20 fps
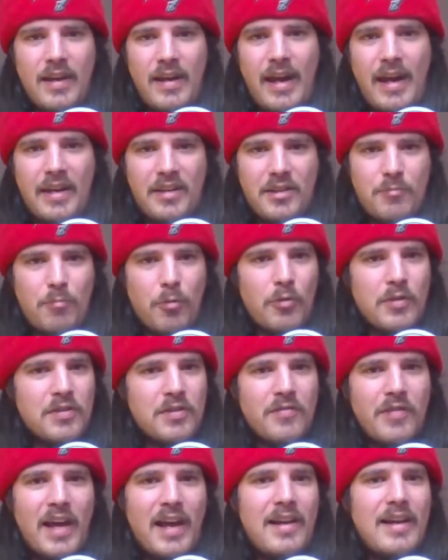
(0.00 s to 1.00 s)
exploits
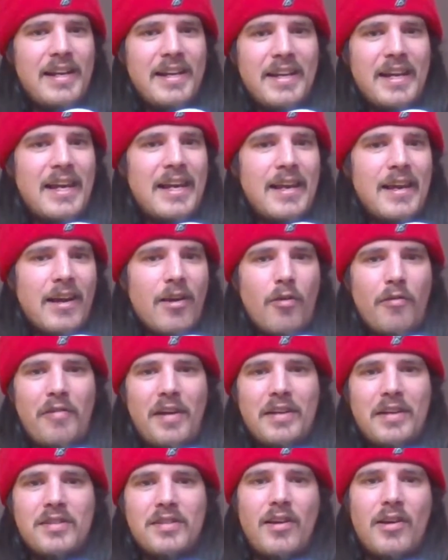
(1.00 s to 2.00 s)
of that leading
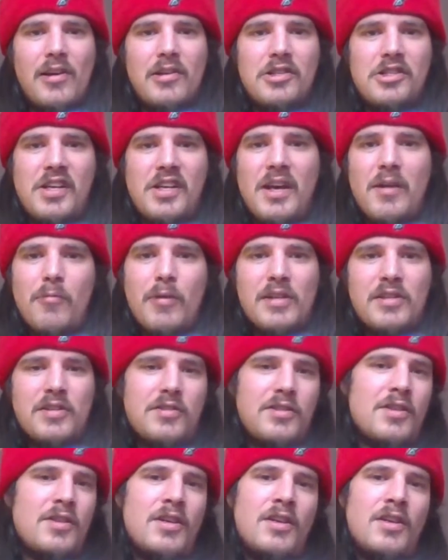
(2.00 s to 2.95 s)
offense last year, which